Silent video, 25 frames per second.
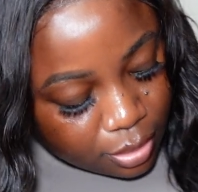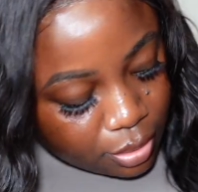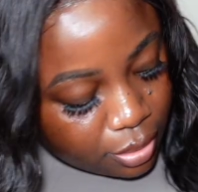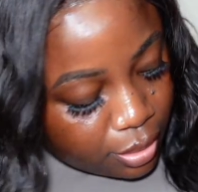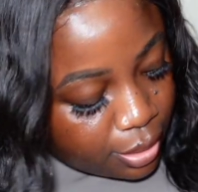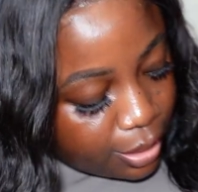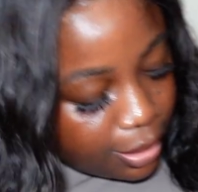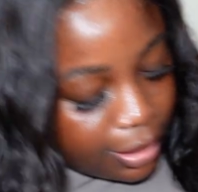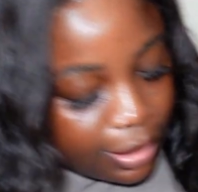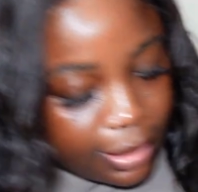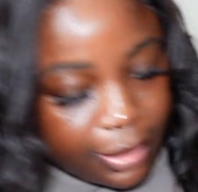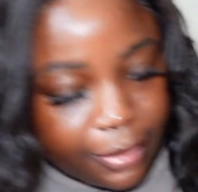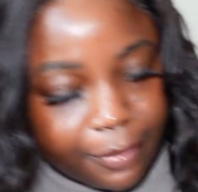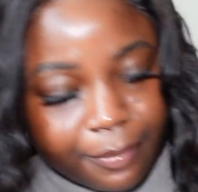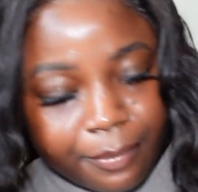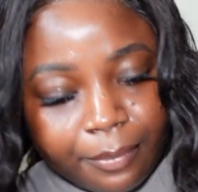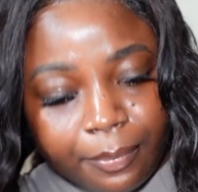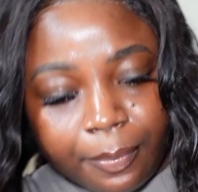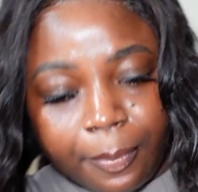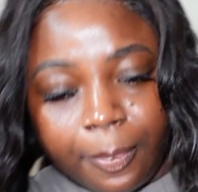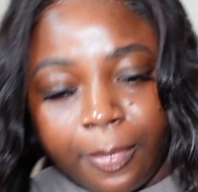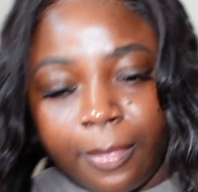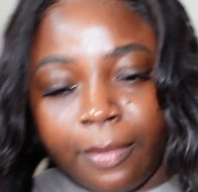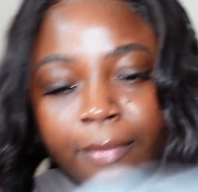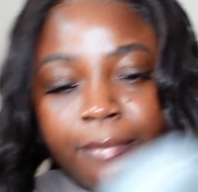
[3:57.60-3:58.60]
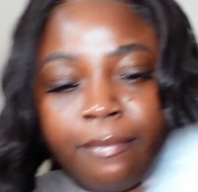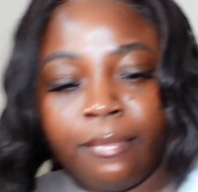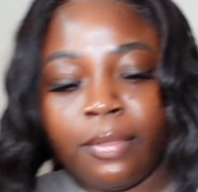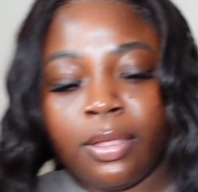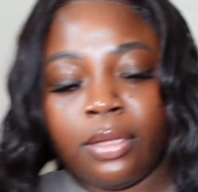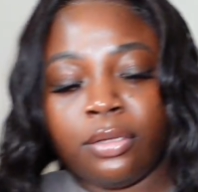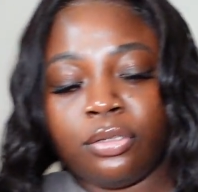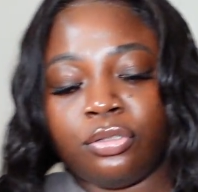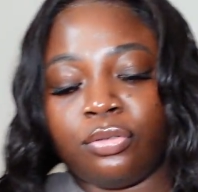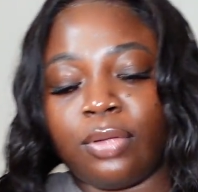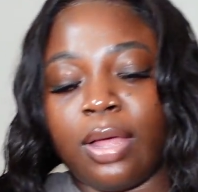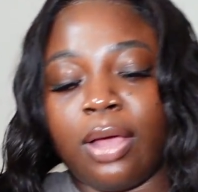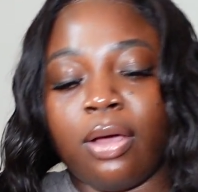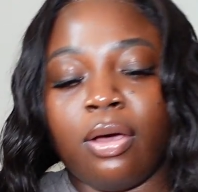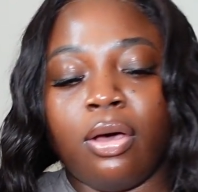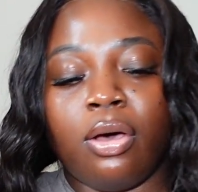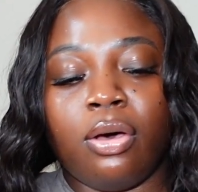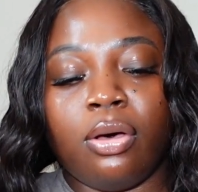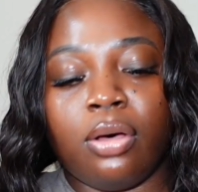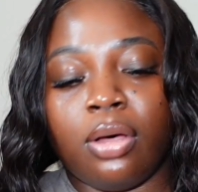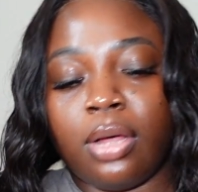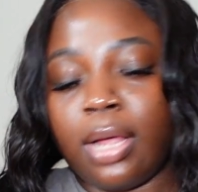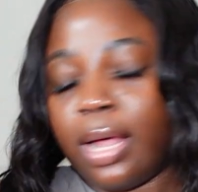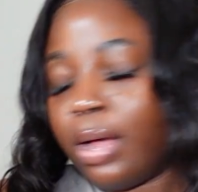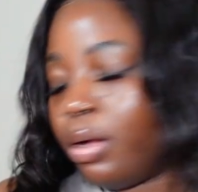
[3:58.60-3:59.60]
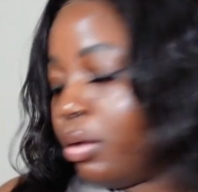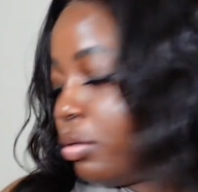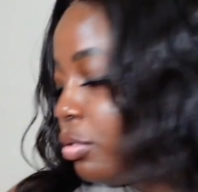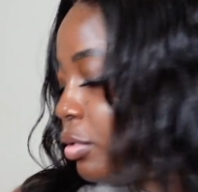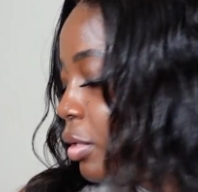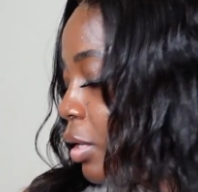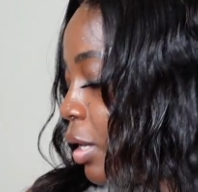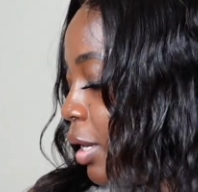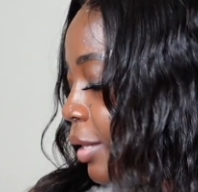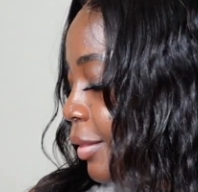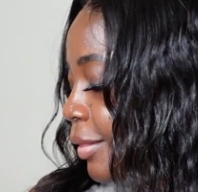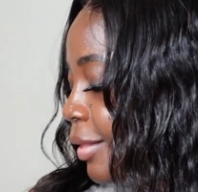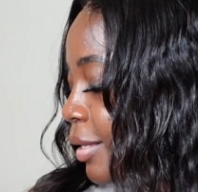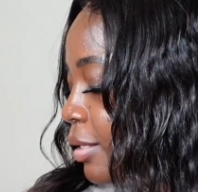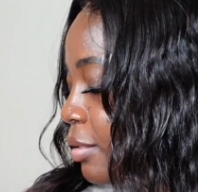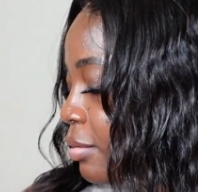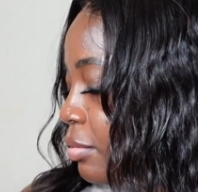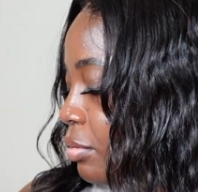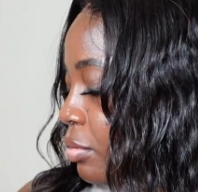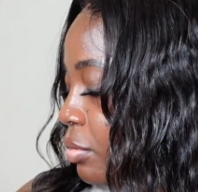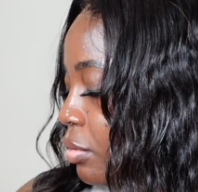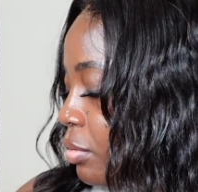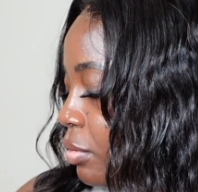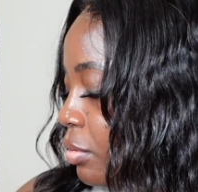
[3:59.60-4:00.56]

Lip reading: Okay. So I also got this